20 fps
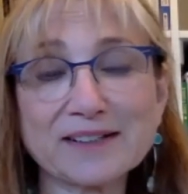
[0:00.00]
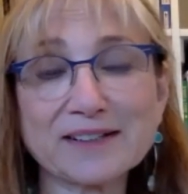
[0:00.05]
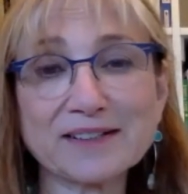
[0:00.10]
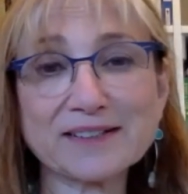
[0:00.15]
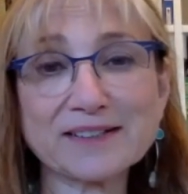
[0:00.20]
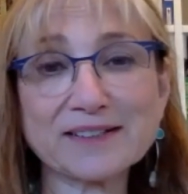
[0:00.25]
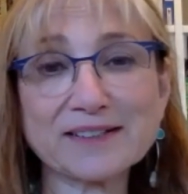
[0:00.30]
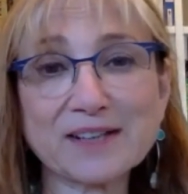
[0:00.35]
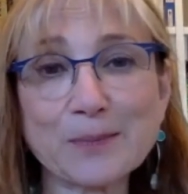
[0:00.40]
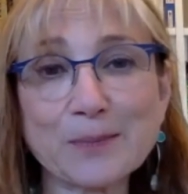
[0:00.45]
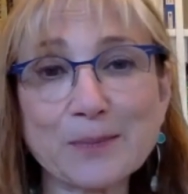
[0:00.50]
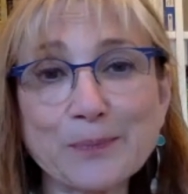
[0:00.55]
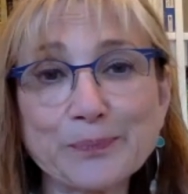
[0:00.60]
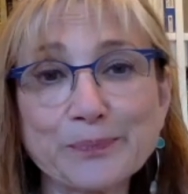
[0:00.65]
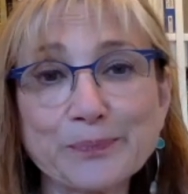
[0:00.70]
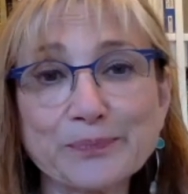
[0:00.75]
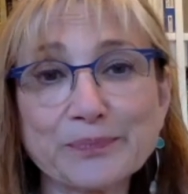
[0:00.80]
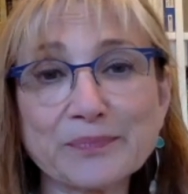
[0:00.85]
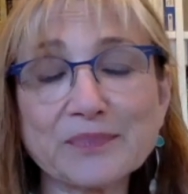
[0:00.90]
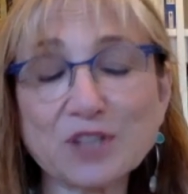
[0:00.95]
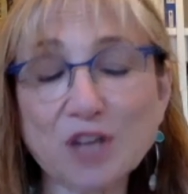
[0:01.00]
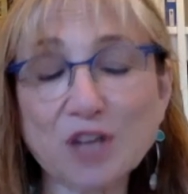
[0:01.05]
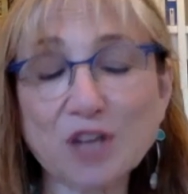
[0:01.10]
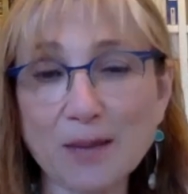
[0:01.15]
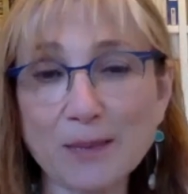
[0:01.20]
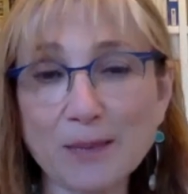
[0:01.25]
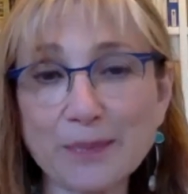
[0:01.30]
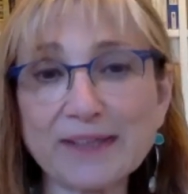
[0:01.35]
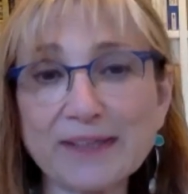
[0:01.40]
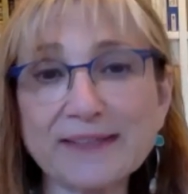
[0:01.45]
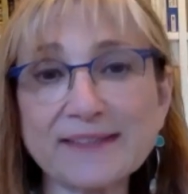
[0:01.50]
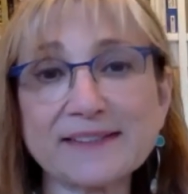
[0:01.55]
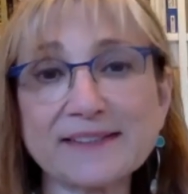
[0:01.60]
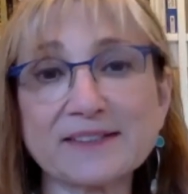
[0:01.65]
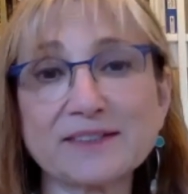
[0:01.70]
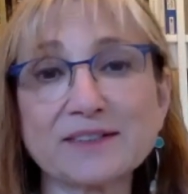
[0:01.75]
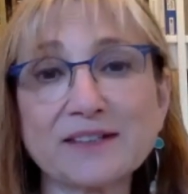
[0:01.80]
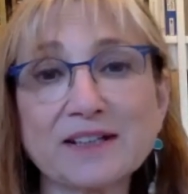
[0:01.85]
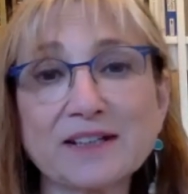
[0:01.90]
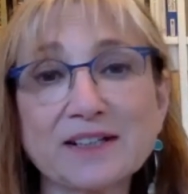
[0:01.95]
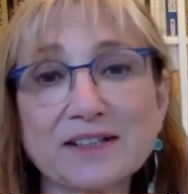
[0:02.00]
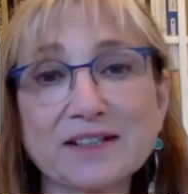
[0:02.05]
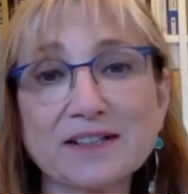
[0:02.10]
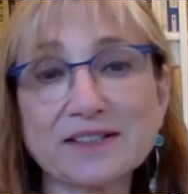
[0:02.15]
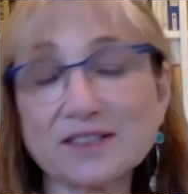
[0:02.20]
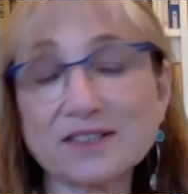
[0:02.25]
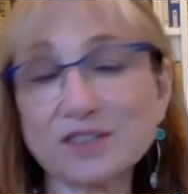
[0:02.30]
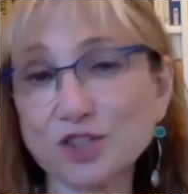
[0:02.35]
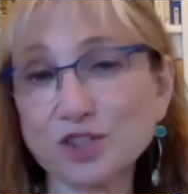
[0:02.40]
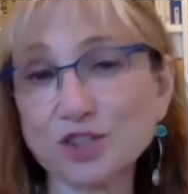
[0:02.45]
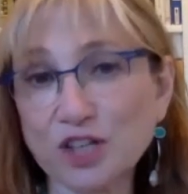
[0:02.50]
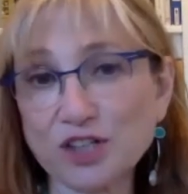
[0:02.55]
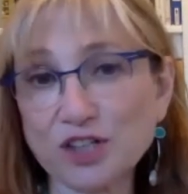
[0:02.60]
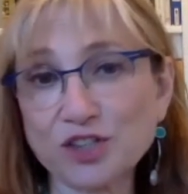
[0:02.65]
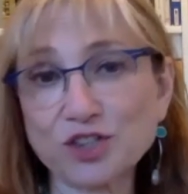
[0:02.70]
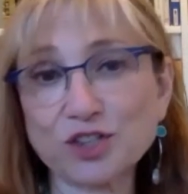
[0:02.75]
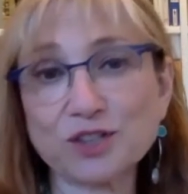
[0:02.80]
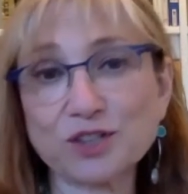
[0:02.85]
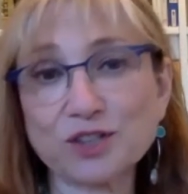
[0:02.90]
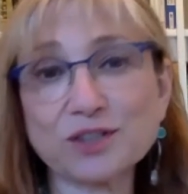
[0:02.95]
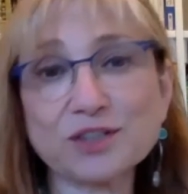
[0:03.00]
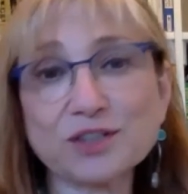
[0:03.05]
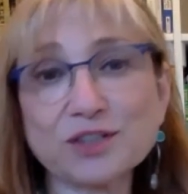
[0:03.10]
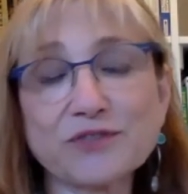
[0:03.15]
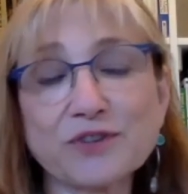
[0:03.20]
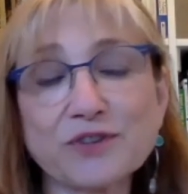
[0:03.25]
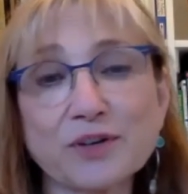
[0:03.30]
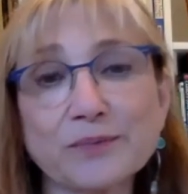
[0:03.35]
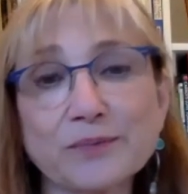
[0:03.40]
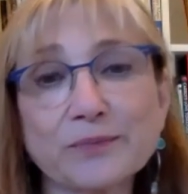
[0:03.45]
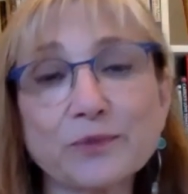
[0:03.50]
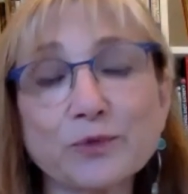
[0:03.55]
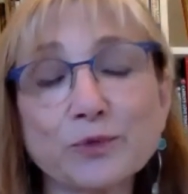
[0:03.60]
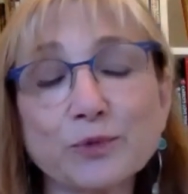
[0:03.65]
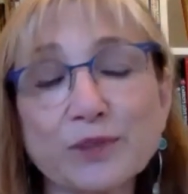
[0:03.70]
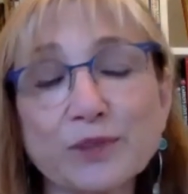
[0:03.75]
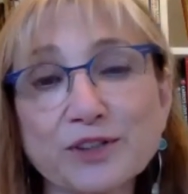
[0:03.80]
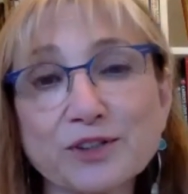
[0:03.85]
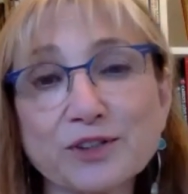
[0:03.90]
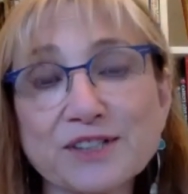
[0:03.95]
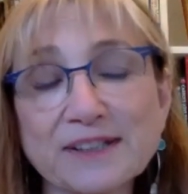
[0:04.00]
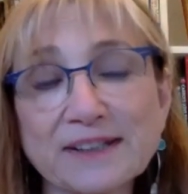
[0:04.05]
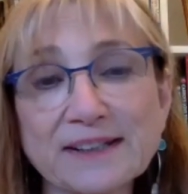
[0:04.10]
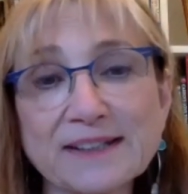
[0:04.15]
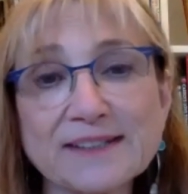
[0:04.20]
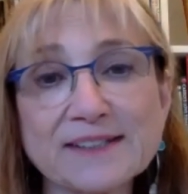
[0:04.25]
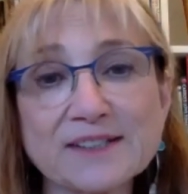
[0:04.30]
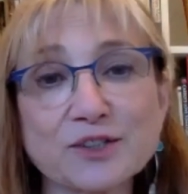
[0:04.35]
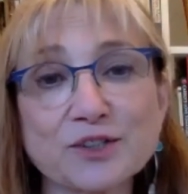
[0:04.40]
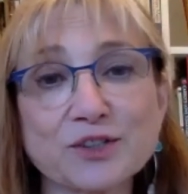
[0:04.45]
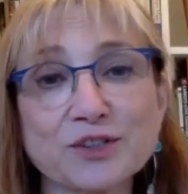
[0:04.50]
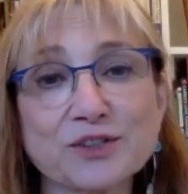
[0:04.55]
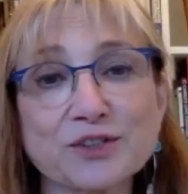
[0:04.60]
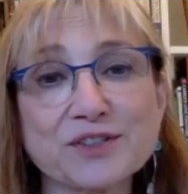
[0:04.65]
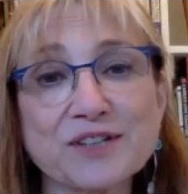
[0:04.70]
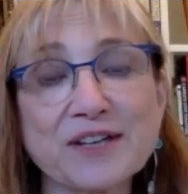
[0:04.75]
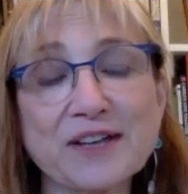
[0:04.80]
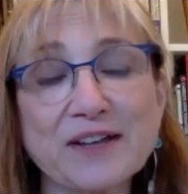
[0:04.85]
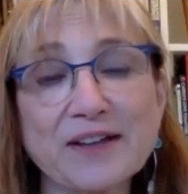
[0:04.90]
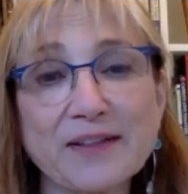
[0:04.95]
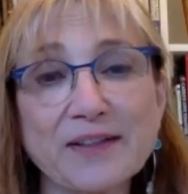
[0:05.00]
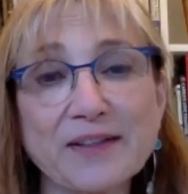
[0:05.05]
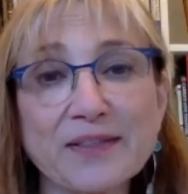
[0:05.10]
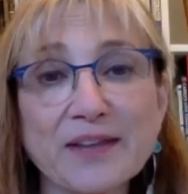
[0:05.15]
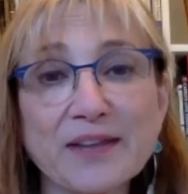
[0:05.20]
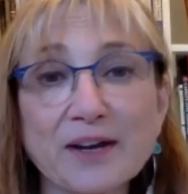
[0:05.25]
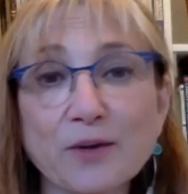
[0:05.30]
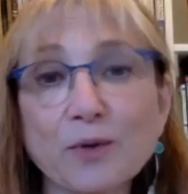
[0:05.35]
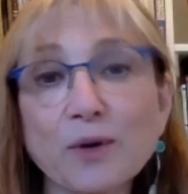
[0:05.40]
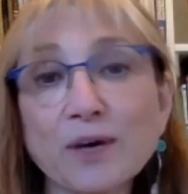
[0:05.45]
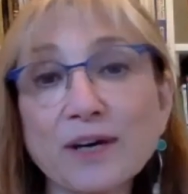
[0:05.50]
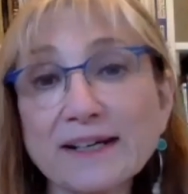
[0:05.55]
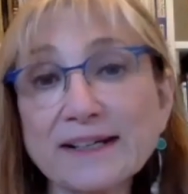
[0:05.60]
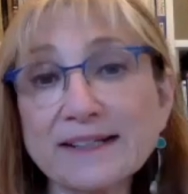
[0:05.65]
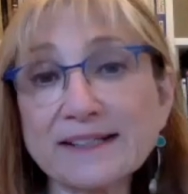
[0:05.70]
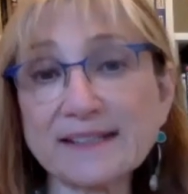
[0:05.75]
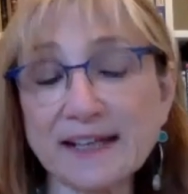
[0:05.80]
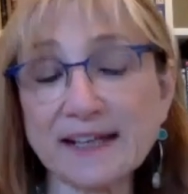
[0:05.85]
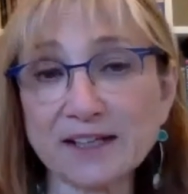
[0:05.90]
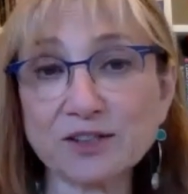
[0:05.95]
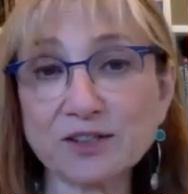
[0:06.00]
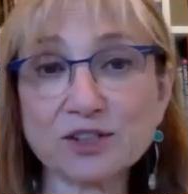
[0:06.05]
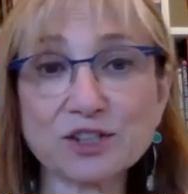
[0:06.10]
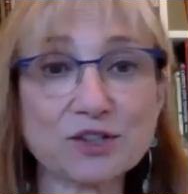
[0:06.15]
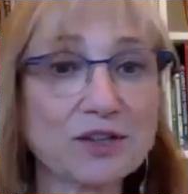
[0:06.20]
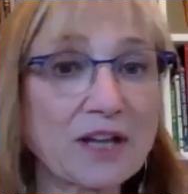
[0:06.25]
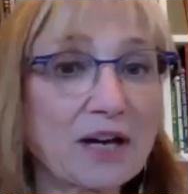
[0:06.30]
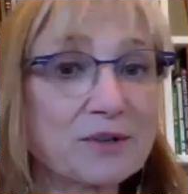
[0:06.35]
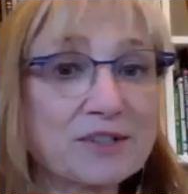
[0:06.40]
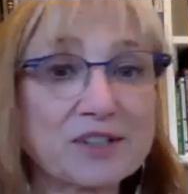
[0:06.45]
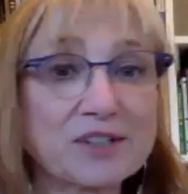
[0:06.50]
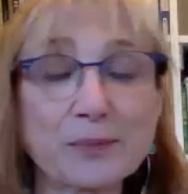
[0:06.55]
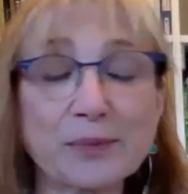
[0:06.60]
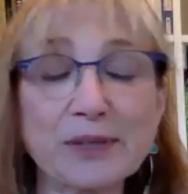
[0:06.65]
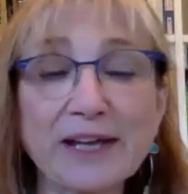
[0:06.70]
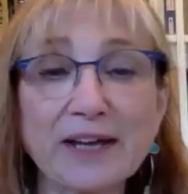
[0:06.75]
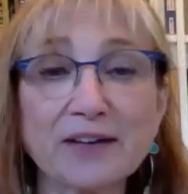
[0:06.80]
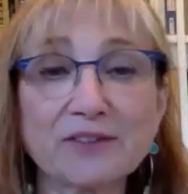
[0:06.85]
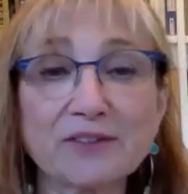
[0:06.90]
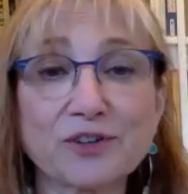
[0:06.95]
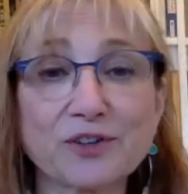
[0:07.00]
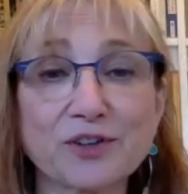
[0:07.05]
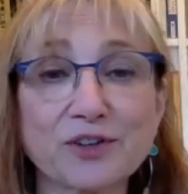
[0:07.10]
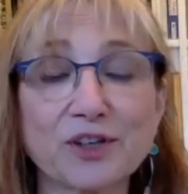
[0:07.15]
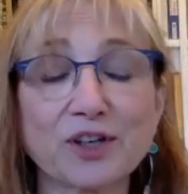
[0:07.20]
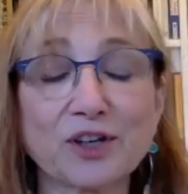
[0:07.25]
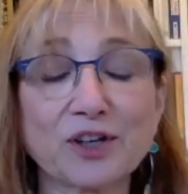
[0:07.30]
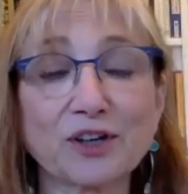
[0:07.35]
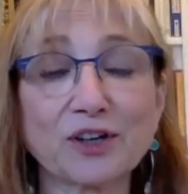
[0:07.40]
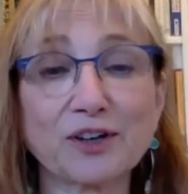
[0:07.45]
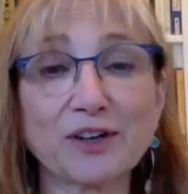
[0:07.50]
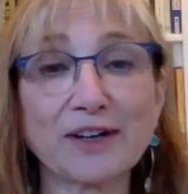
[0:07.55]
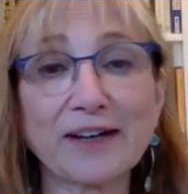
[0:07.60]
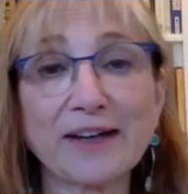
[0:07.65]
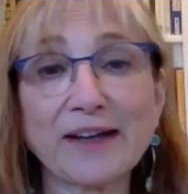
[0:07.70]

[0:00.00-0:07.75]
some topics and suggestions from readers and listeners that I wanted to get into. That was the plan for the year.